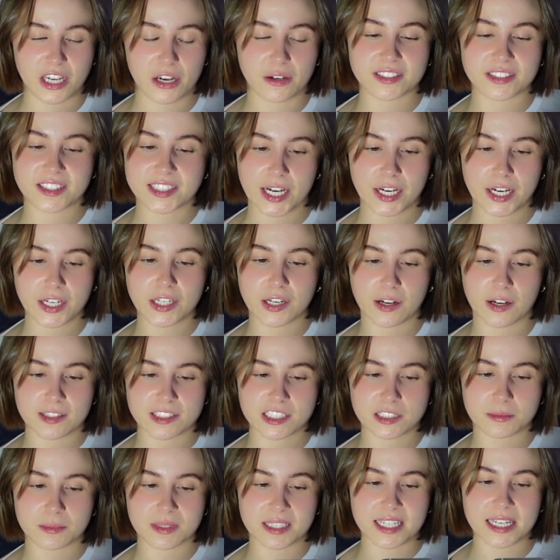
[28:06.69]
how a certain
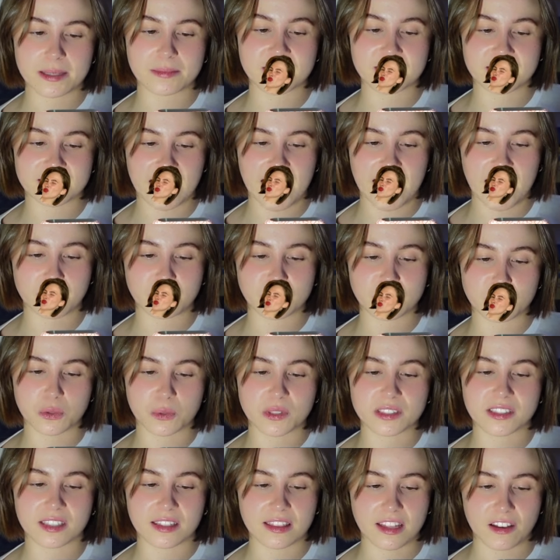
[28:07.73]
customer named was
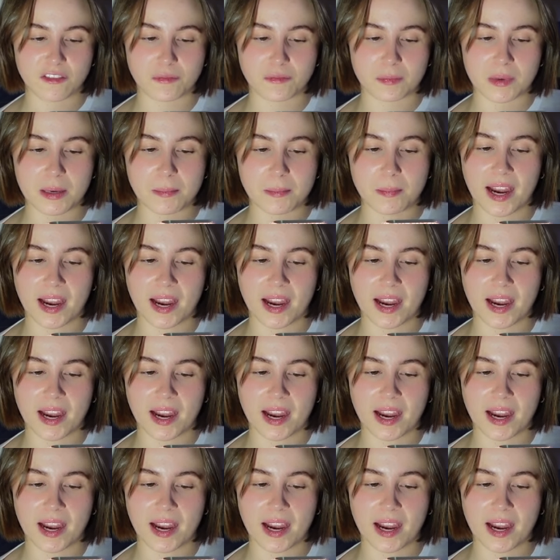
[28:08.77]
going to love me,